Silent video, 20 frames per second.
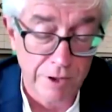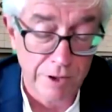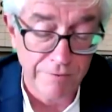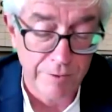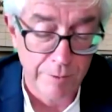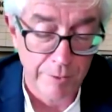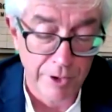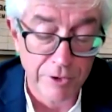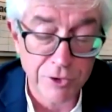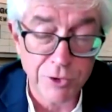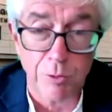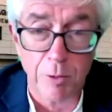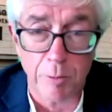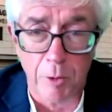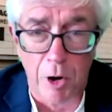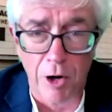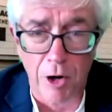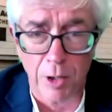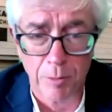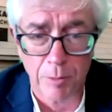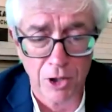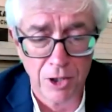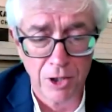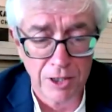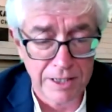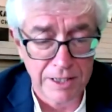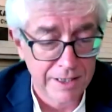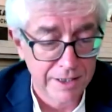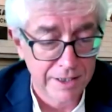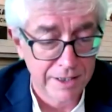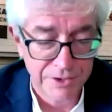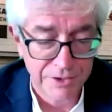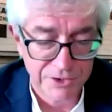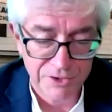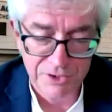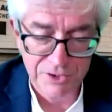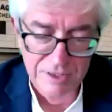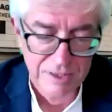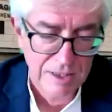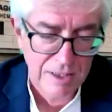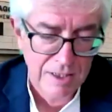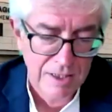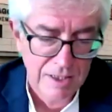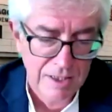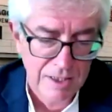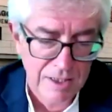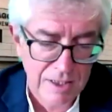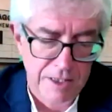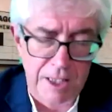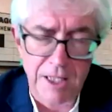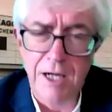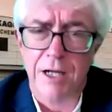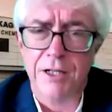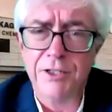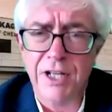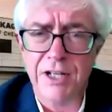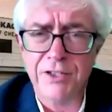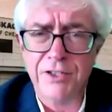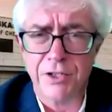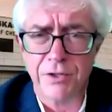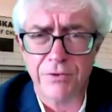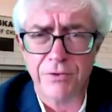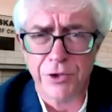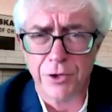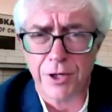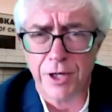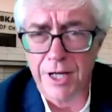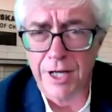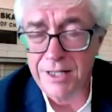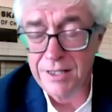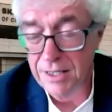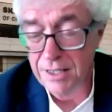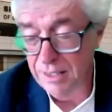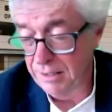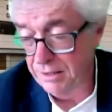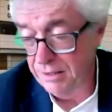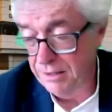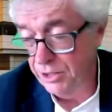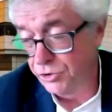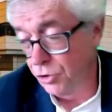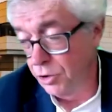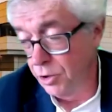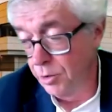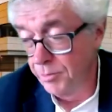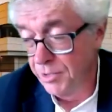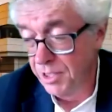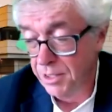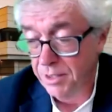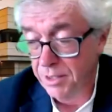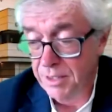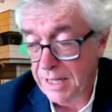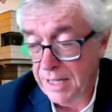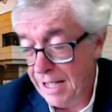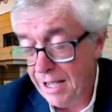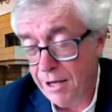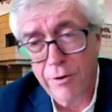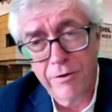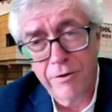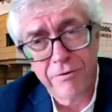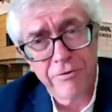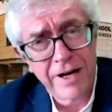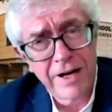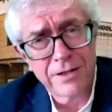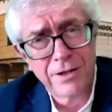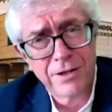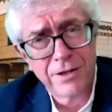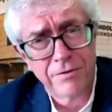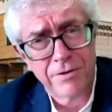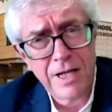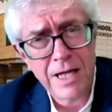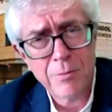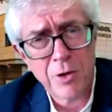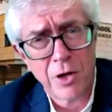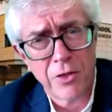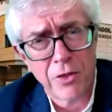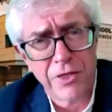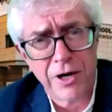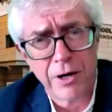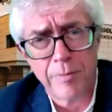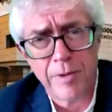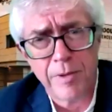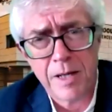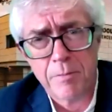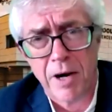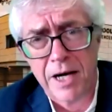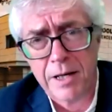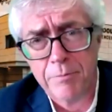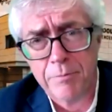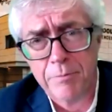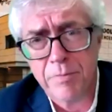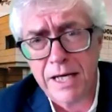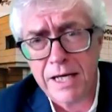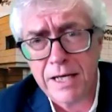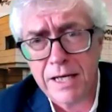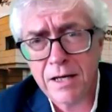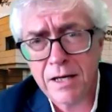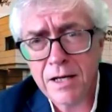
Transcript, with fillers: one of the most remarkable is the contents of your gut determine how effective chemotherapy might be.